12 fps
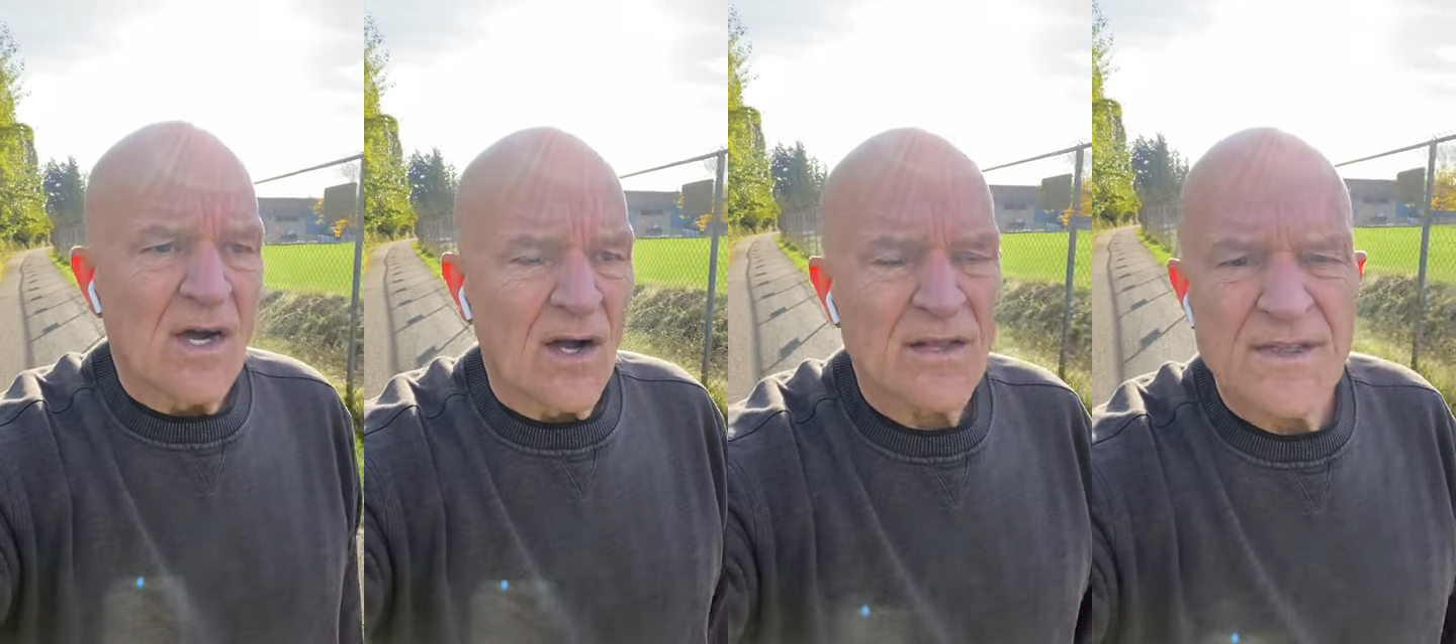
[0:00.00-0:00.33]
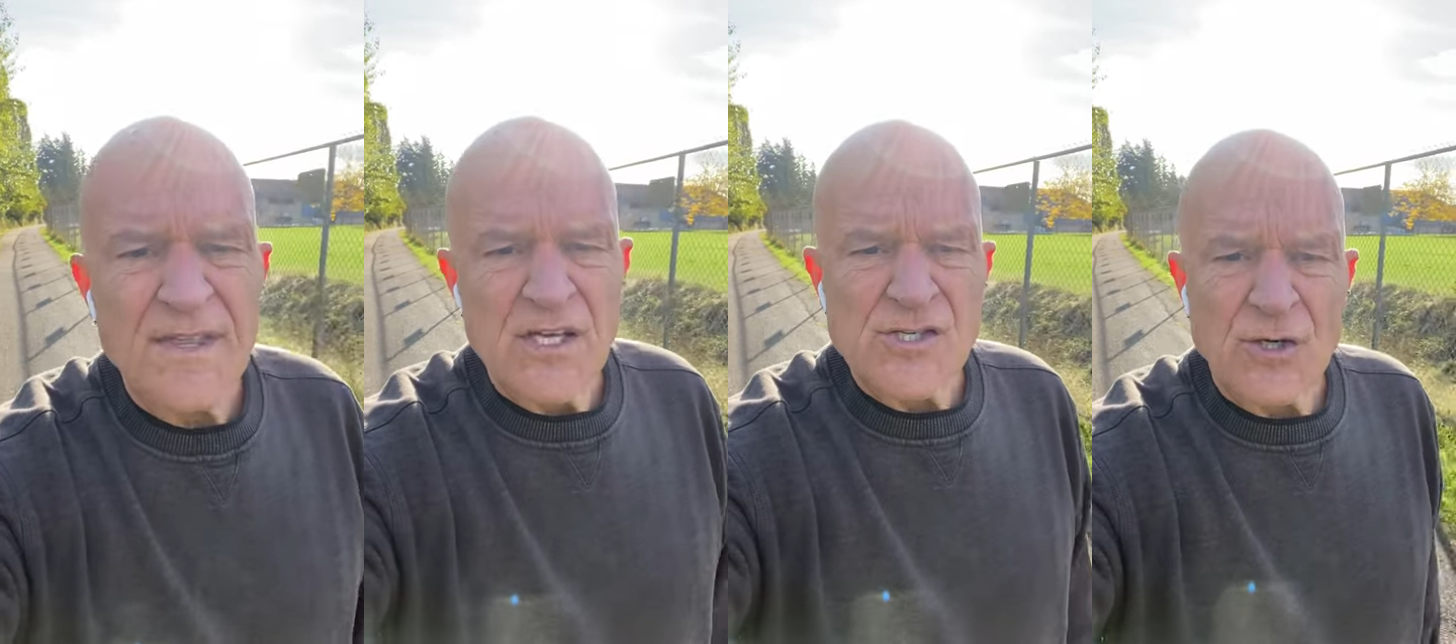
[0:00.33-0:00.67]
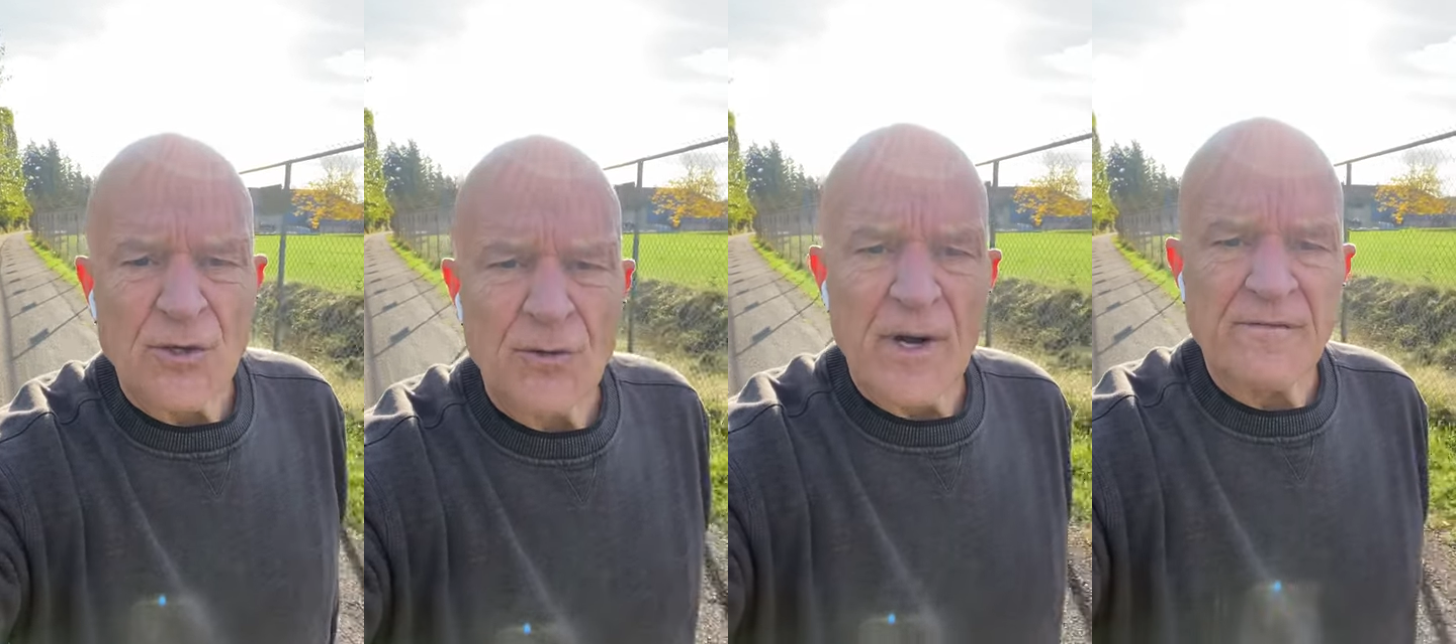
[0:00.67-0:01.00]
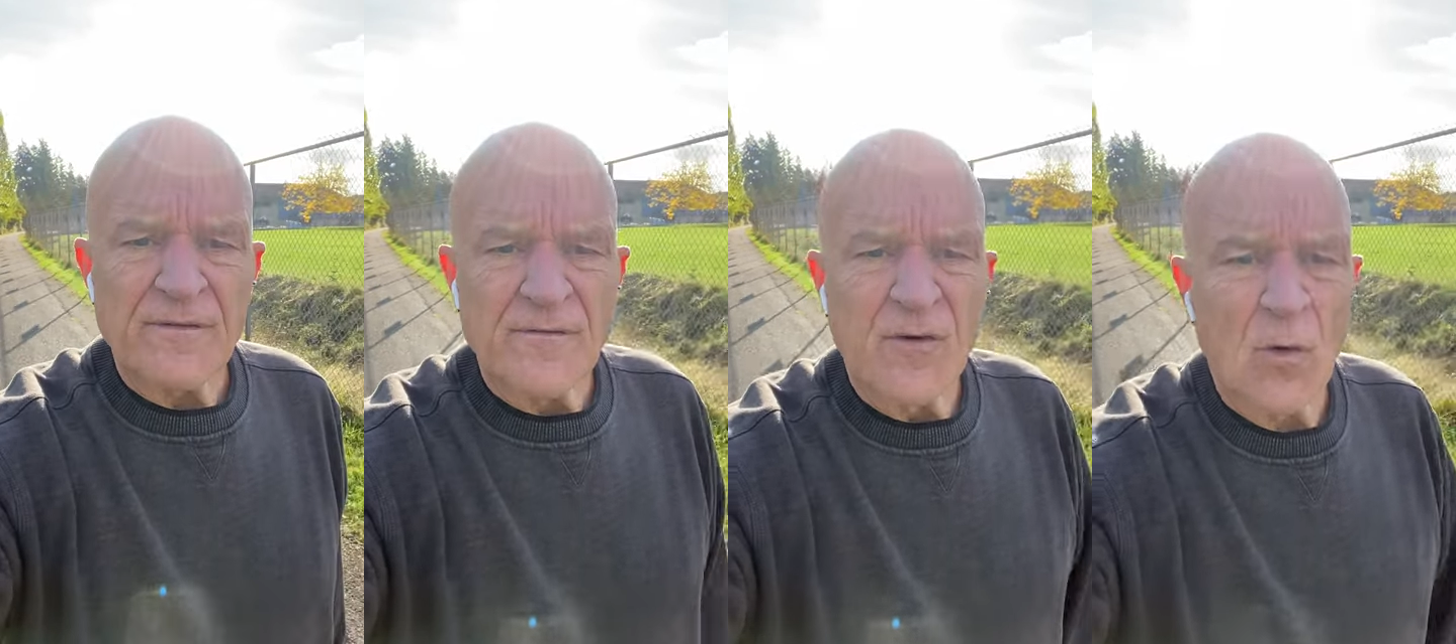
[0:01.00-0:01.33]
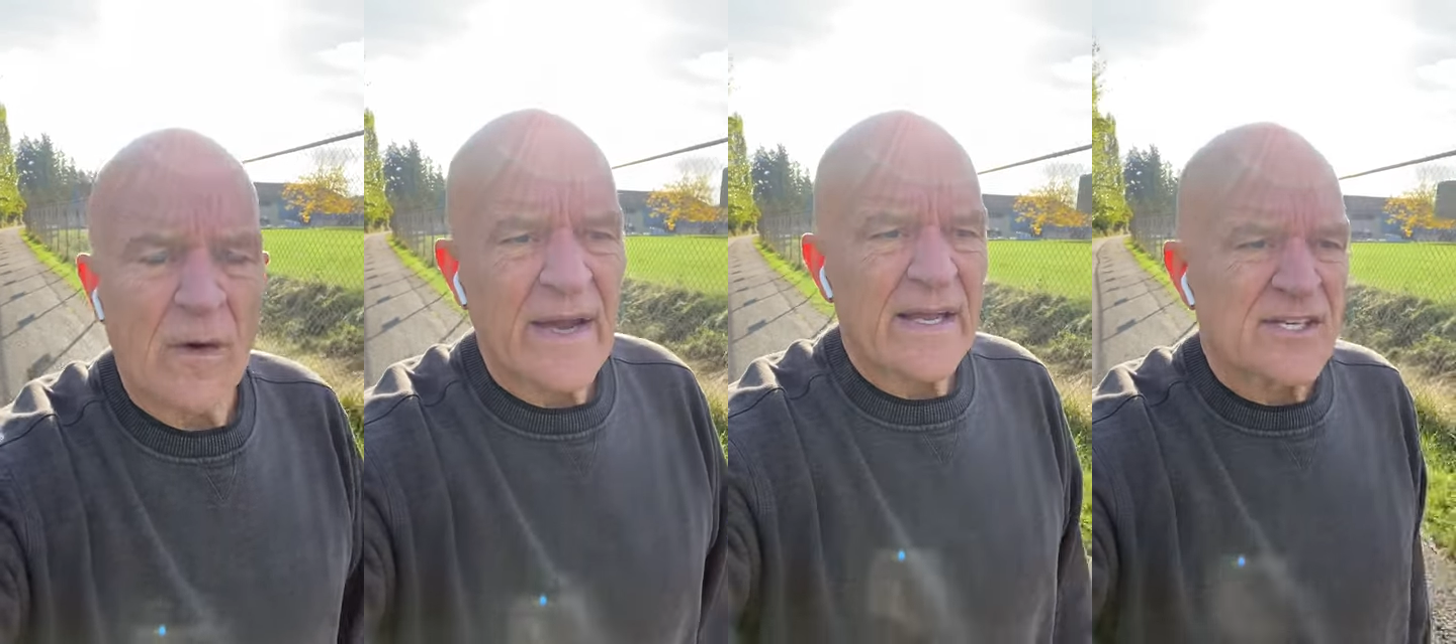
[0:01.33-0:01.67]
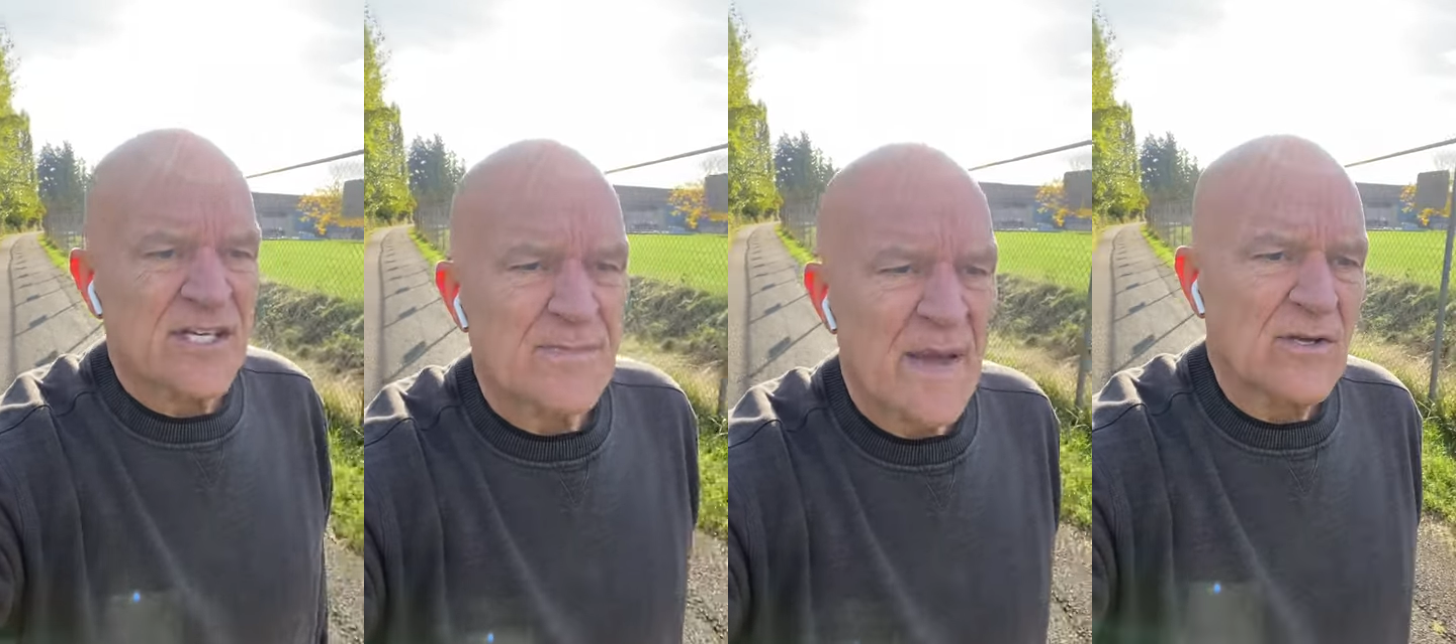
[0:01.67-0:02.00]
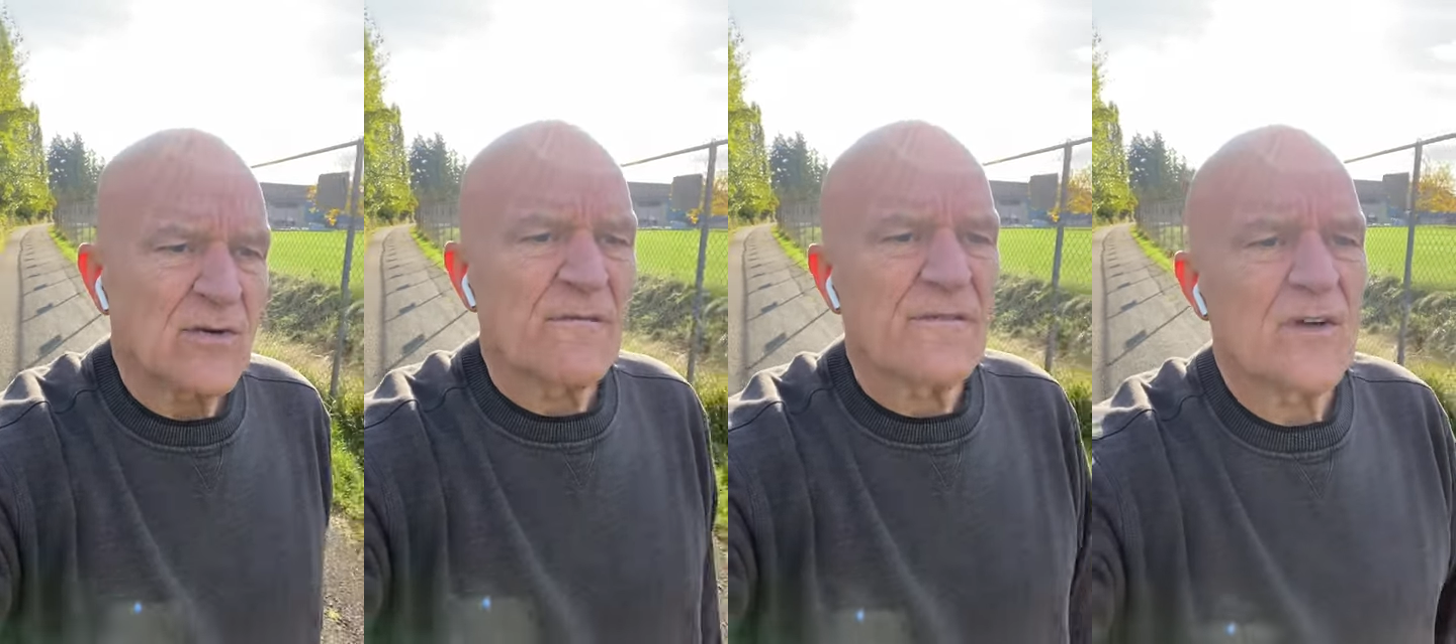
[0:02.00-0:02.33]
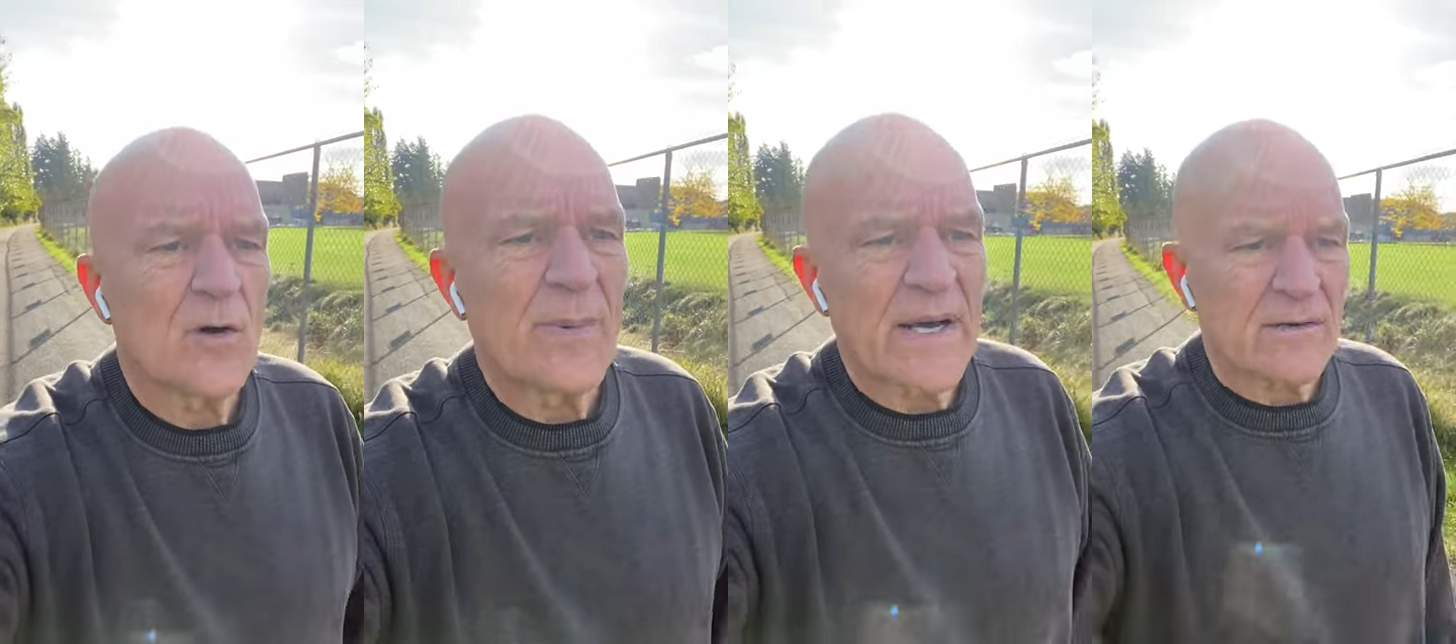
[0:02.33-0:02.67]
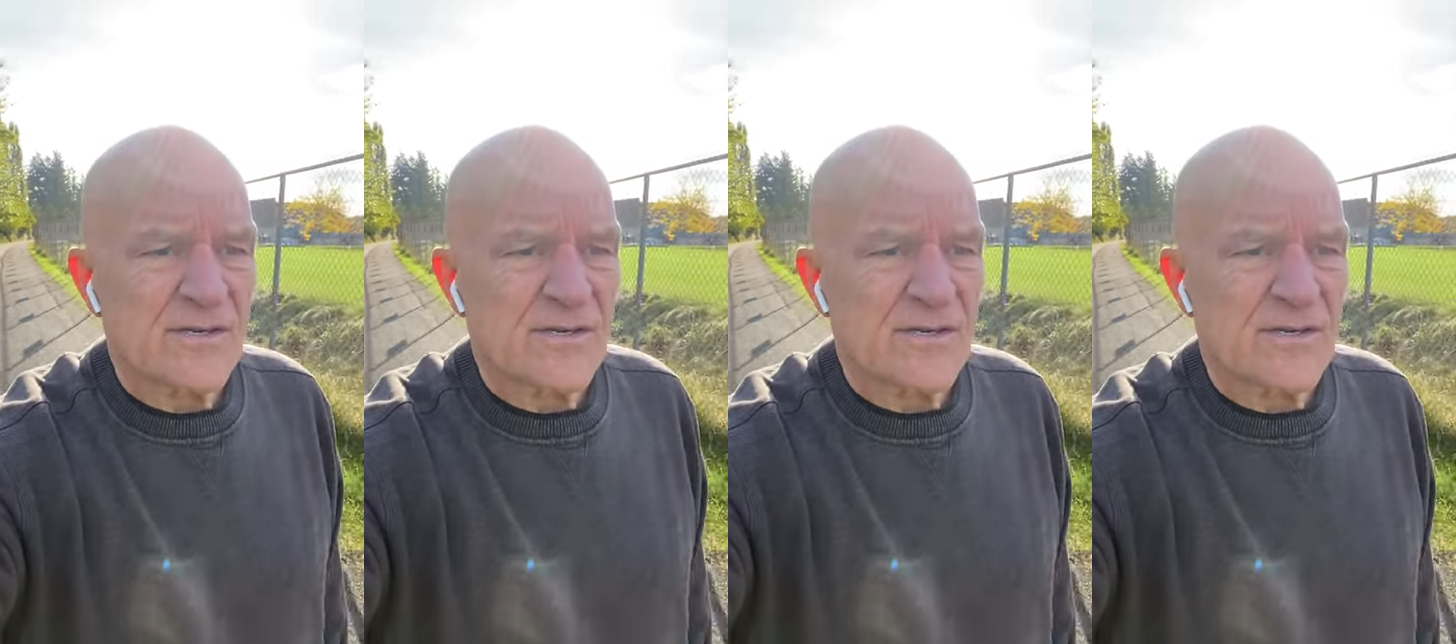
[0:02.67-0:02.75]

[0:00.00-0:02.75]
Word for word: on the things you're grateful for and just make you feel better.